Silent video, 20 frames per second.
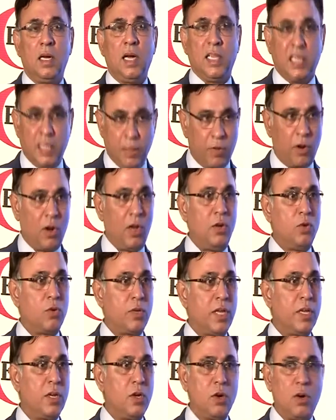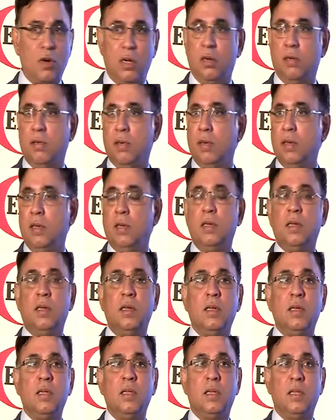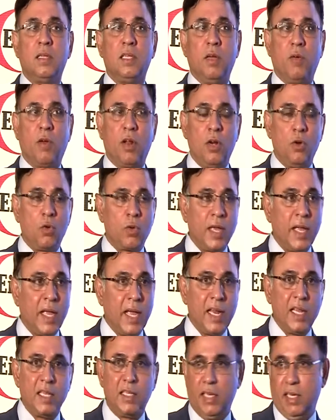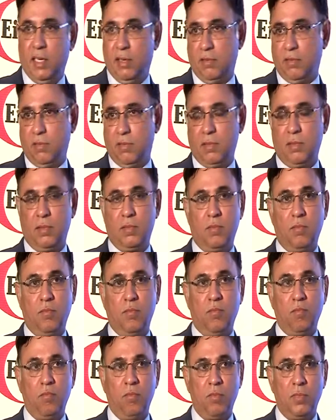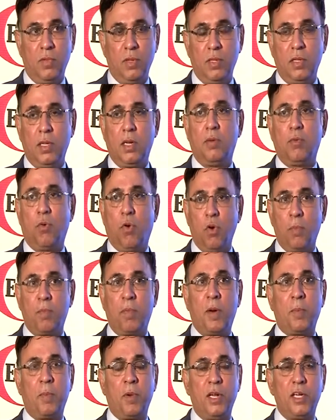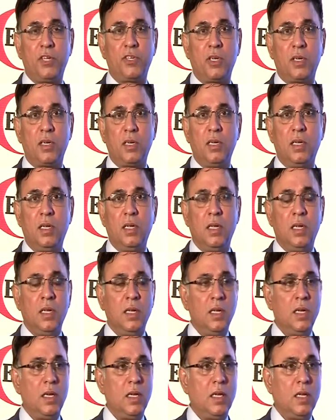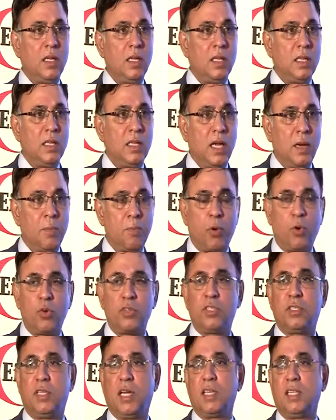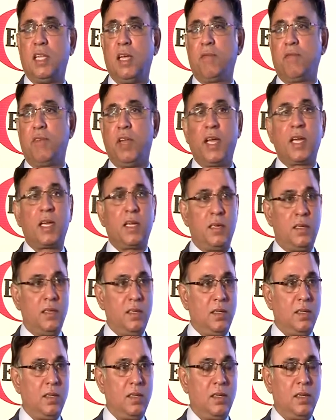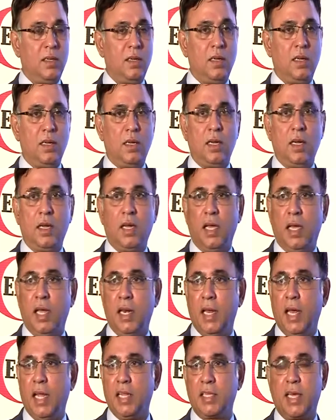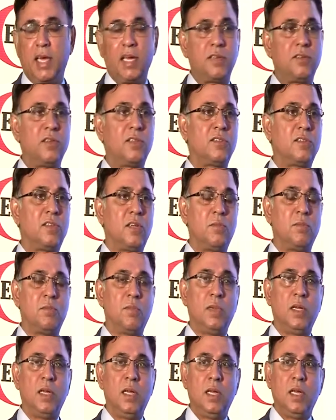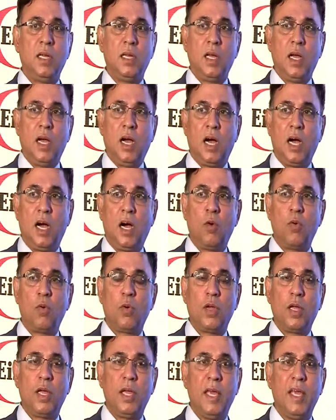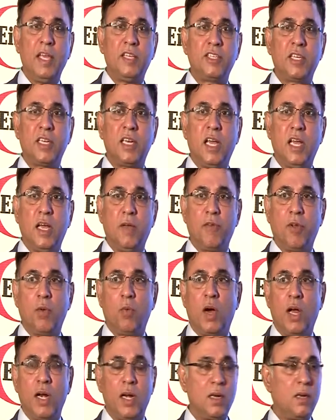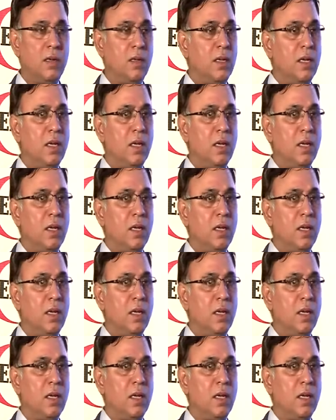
And they were all looking good. They were all looking healthy. The whole population. The approach that they've taken in healthcare system, how each and every one,